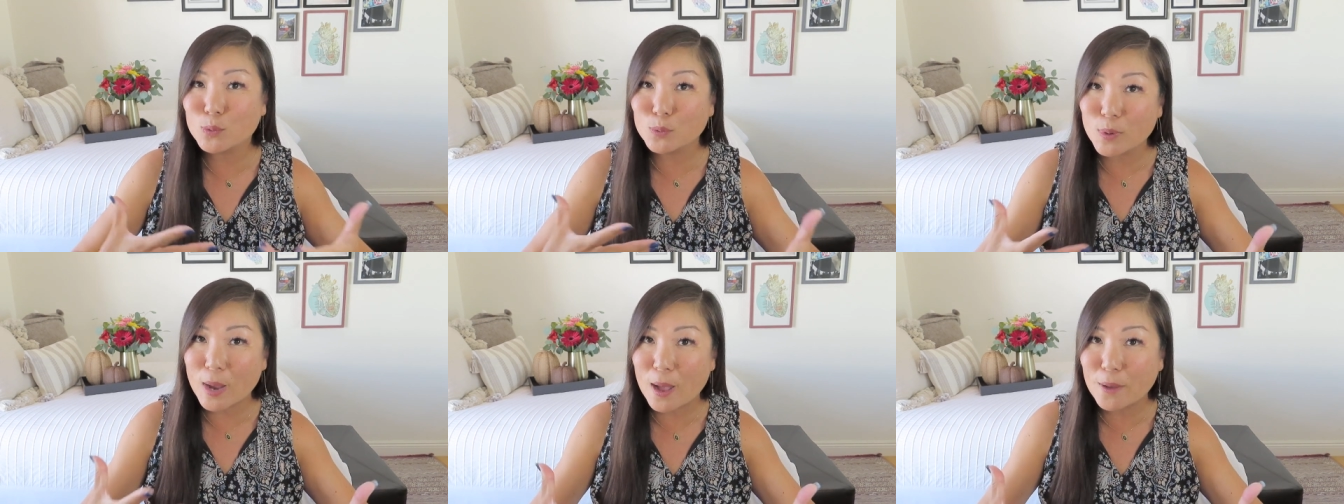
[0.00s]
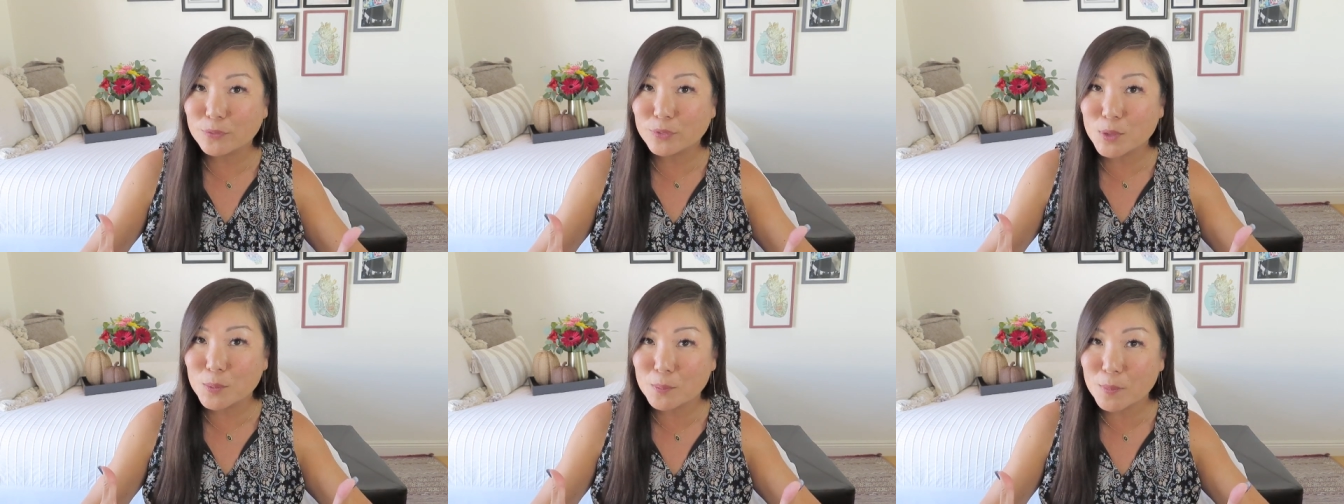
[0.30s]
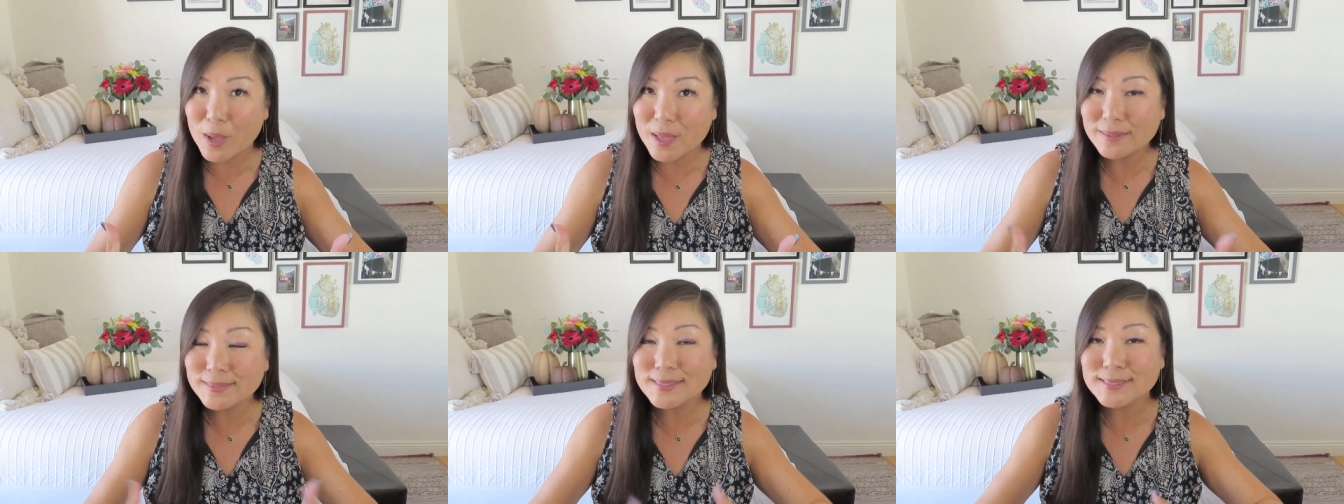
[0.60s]
throughout the
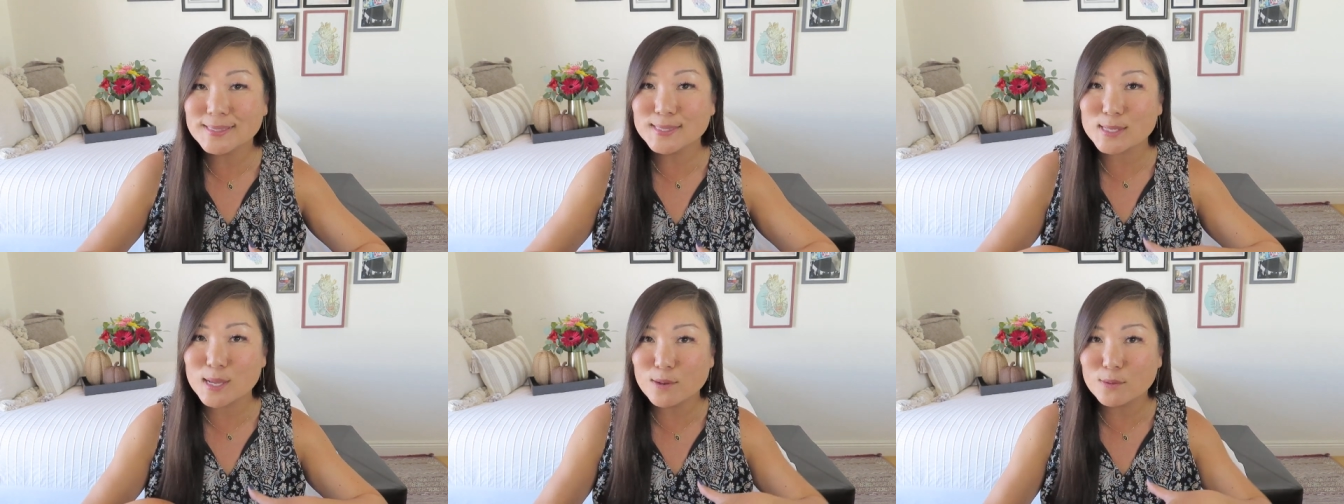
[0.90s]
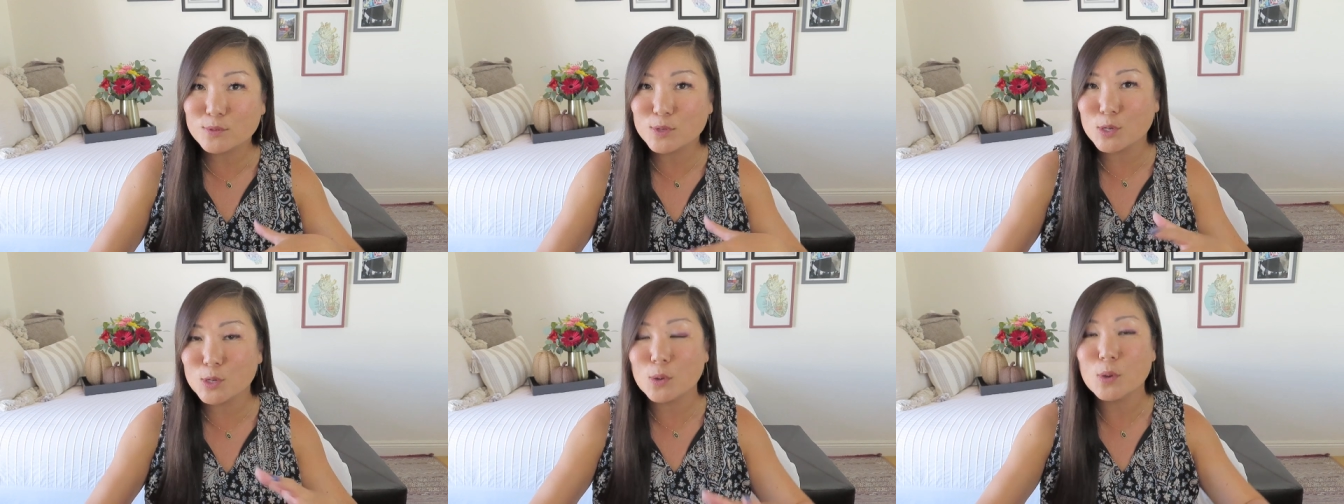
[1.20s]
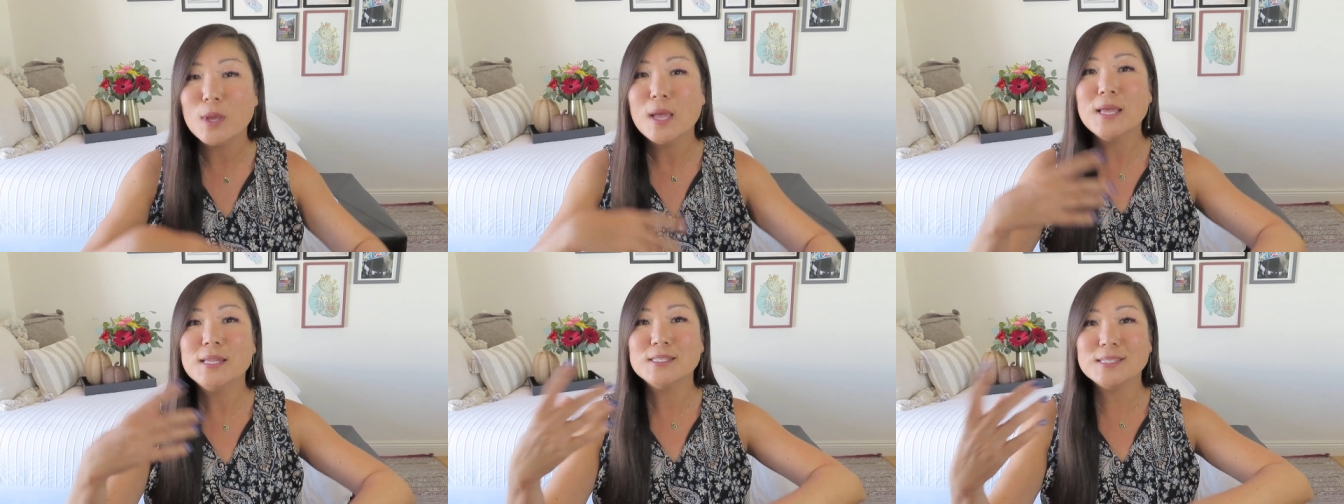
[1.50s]
month instead of, you
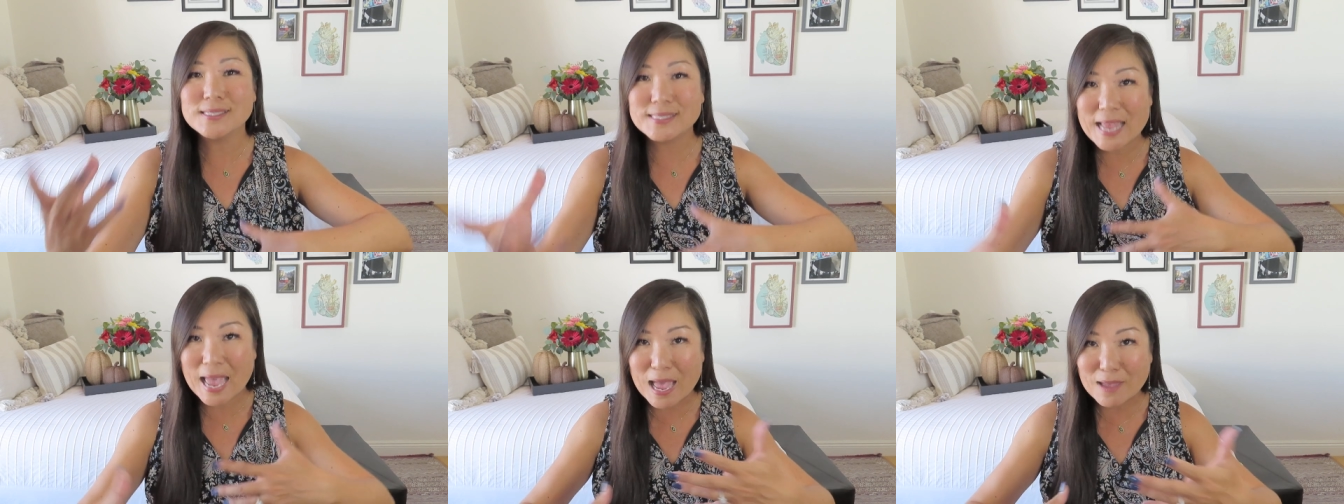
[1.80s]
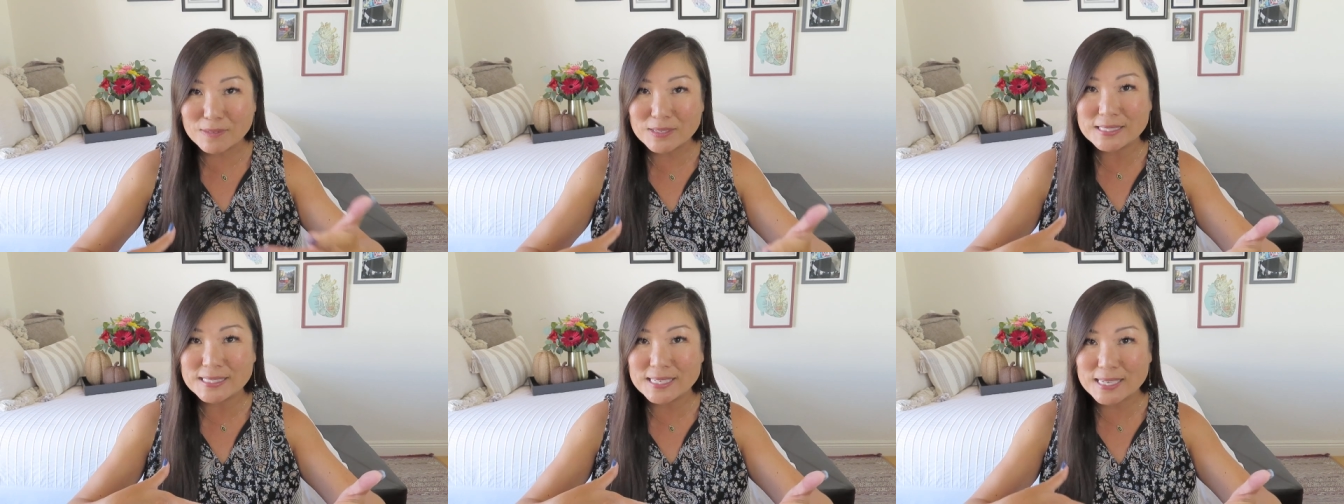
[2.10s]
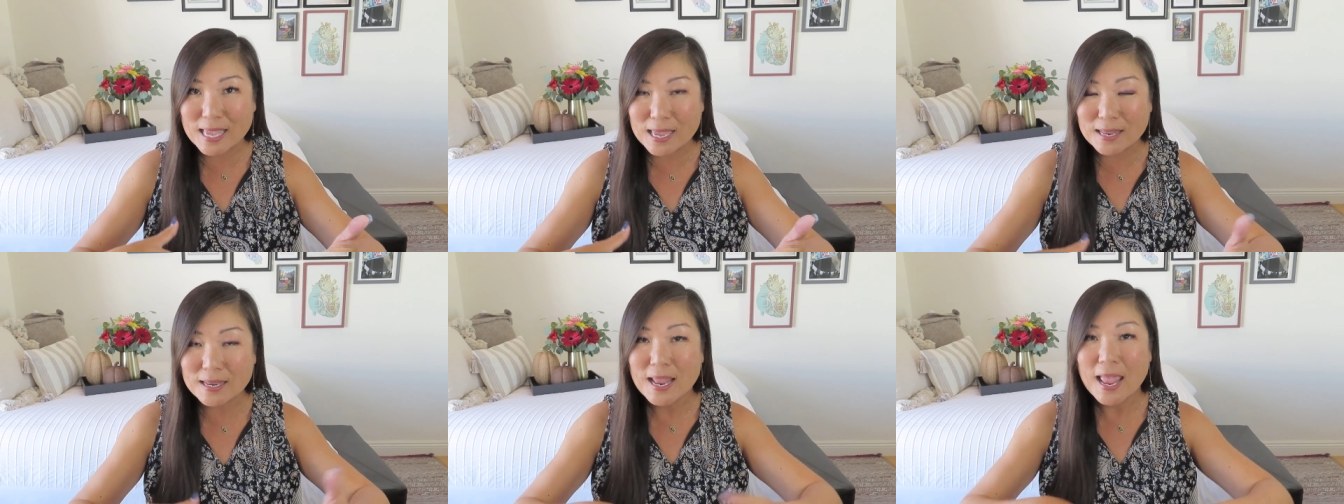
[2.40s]
know, just having
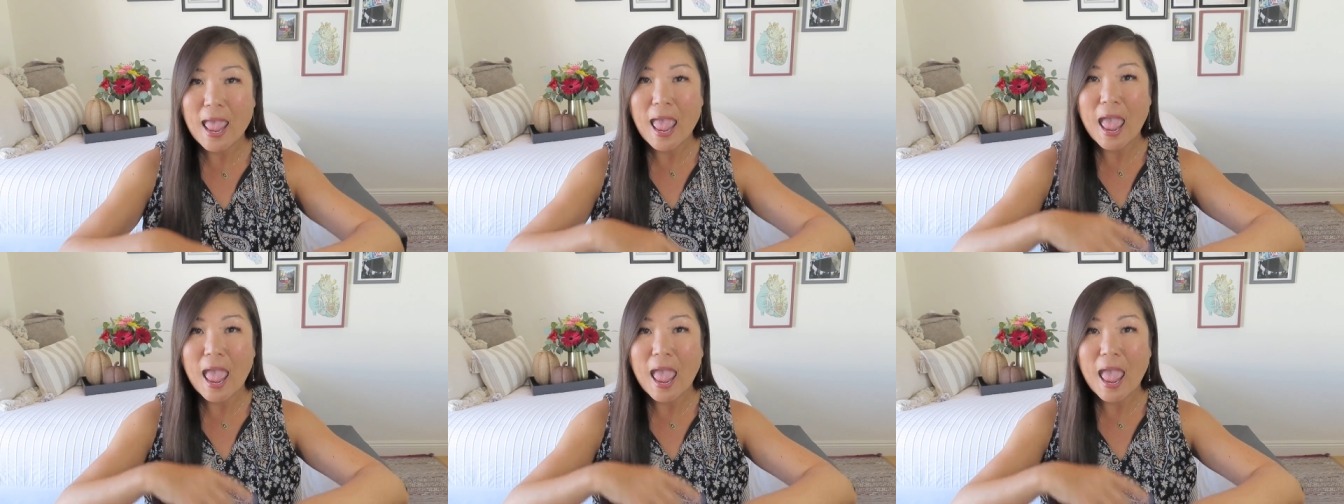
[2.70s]
to get